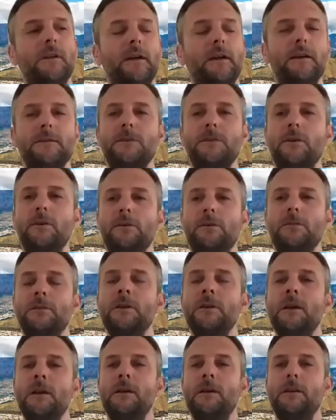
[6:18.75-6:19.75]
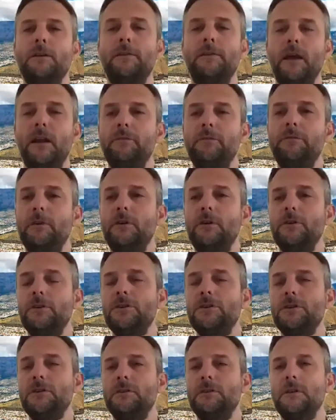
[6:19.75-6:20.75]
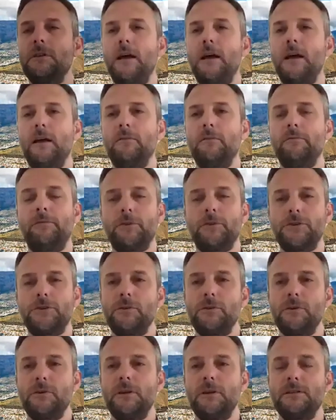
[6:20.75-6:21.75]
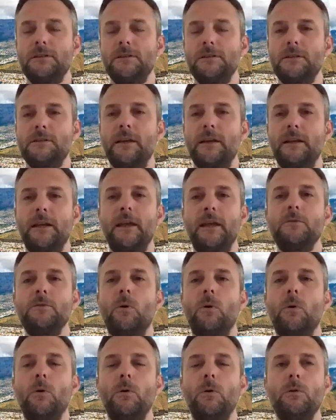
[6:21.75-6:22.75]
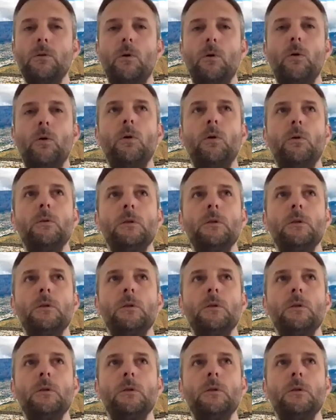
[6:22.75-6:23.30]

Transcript: So that evolution for sure is going to hit all